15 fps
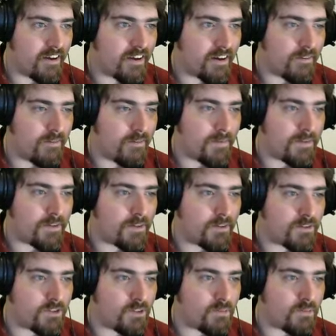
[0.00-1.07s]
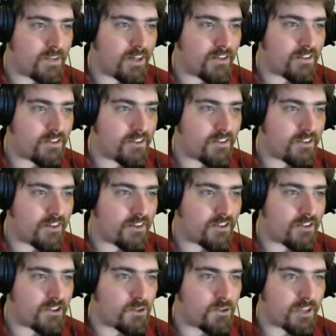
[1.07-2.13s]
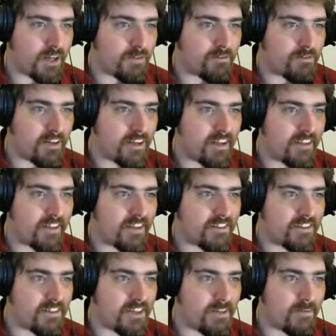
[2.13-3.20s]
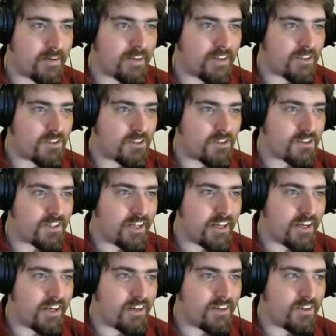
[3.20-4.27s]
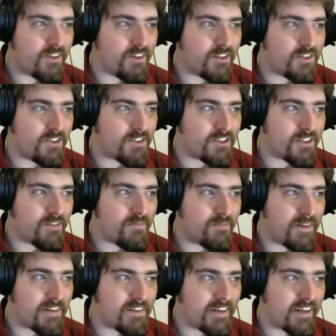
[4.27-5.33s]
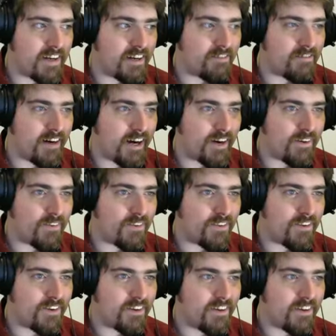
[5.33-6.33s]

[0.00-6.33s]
Come on my dude, stop dancing and start shooting. I'm trying to get nice cinematic shots here and you're just messing around.